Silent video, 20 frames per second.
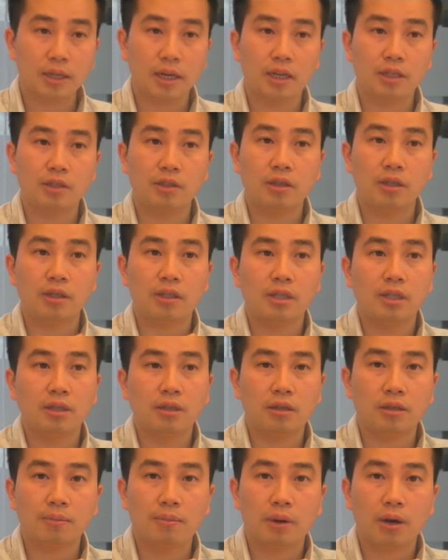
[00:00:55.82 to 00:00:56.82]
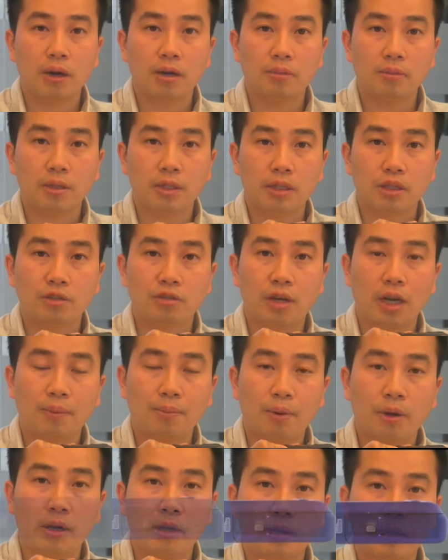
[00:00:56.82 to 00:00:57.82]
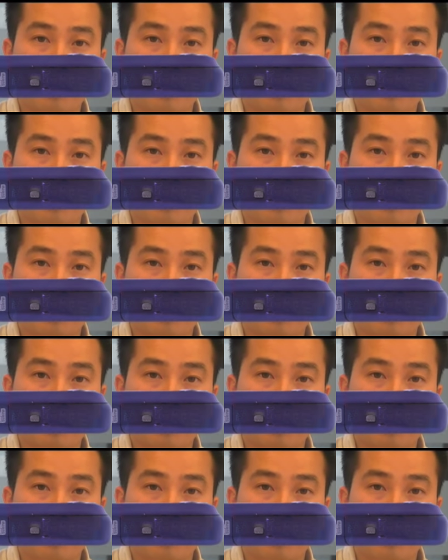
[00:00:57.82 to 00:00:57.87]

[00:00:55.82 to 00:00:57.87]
as you can see on the bottom, there's a tripod